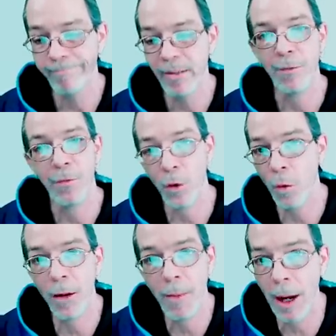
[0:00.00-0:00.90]
if you're
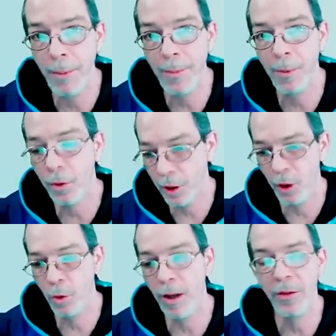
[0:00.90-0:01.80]
one of my people, you
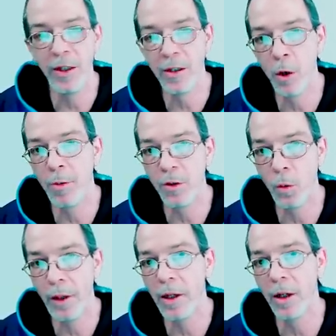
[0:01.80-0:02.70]
knew about this almost a
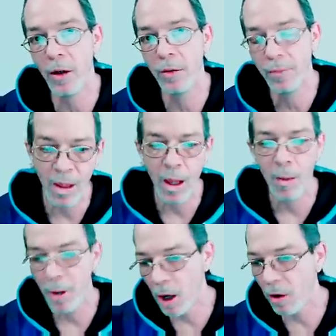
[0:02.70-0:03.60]
week ago.
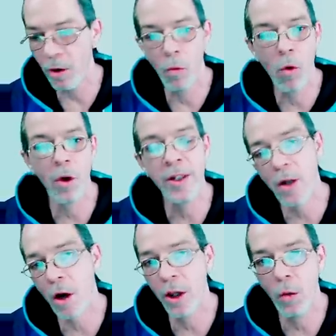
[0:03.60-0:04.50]
But all your warnings,
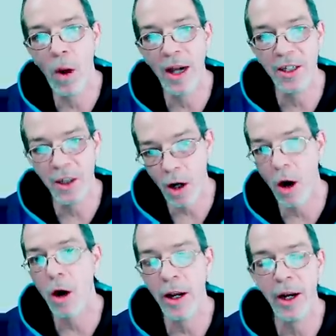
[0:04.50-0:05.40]
all your watches
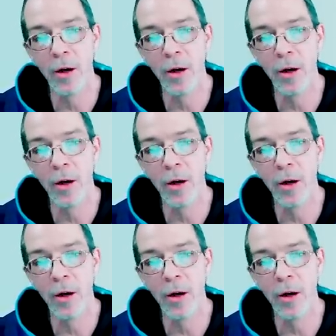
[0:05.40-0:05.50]
are here.